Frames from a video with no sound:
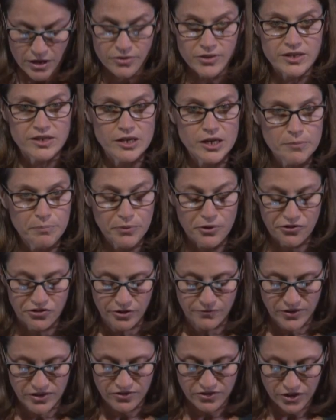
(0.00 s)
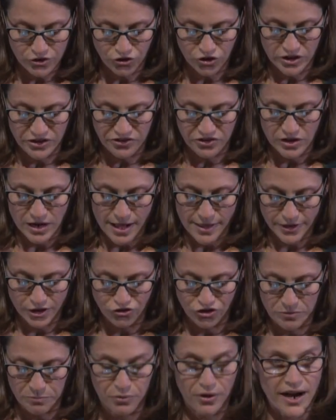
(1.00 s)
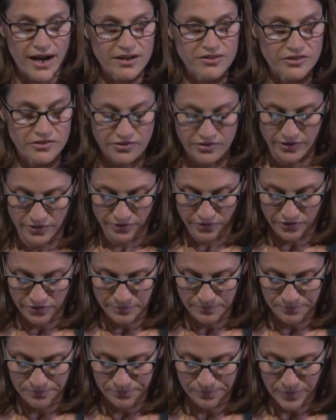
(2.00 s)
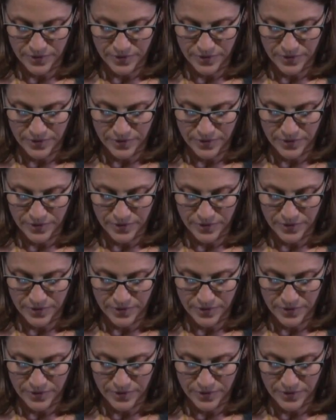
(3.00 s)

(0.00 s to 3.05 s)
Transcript: the keepers of indigenous knowledge and practices.